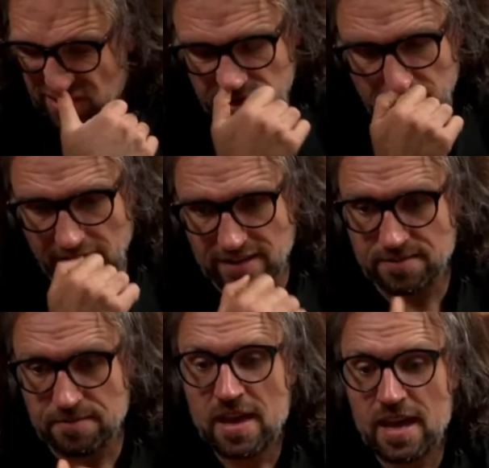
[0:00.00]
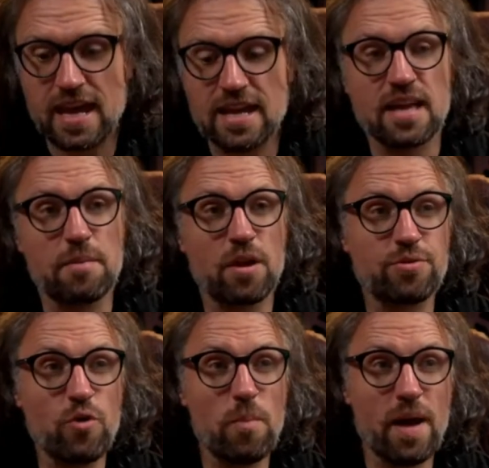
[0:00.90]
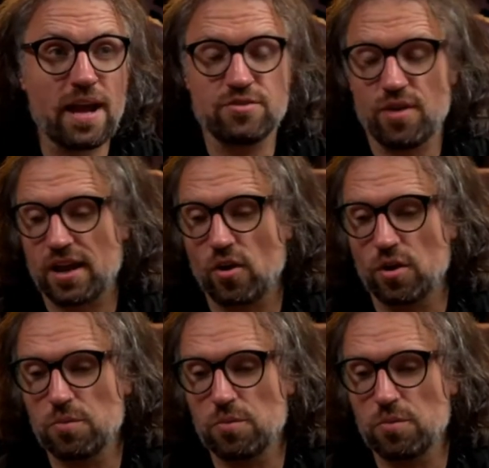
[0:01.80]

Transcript: for you guys is I'm going to throw a backing track on,